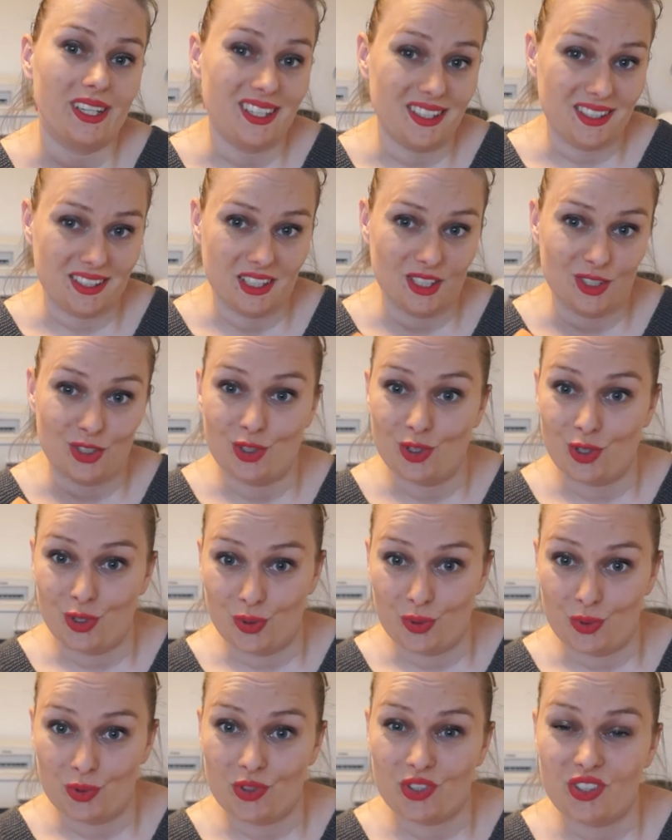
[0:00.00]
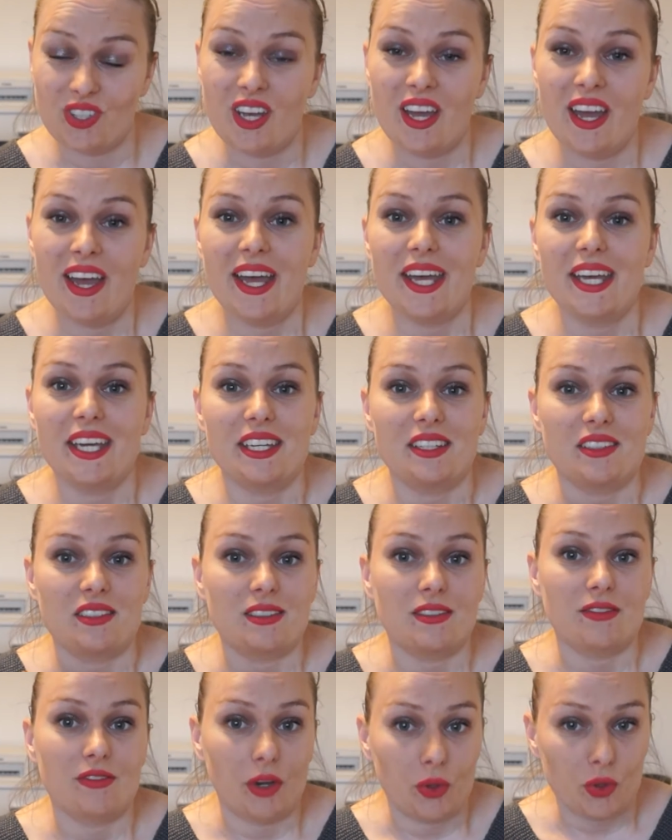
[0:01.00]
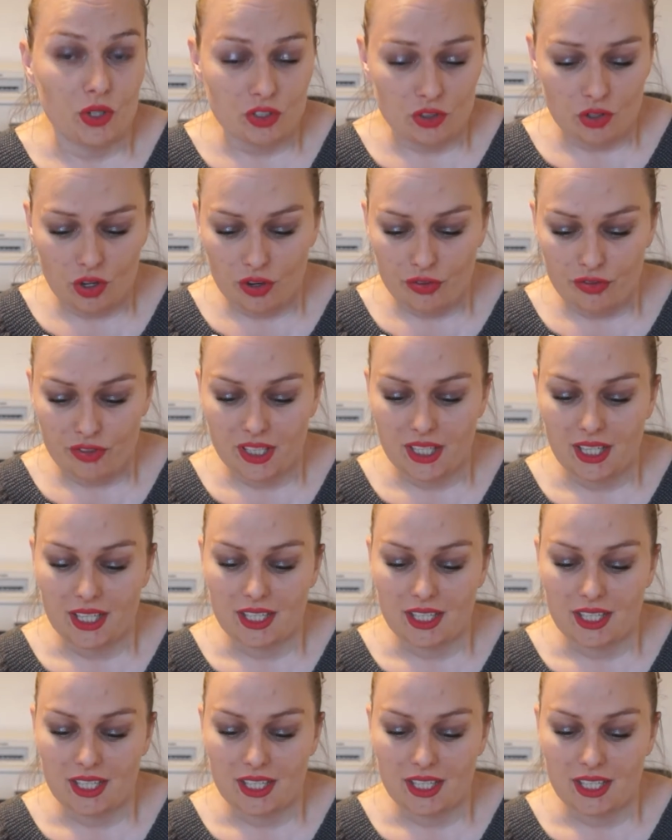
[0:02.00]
easy to use. It's very soft, it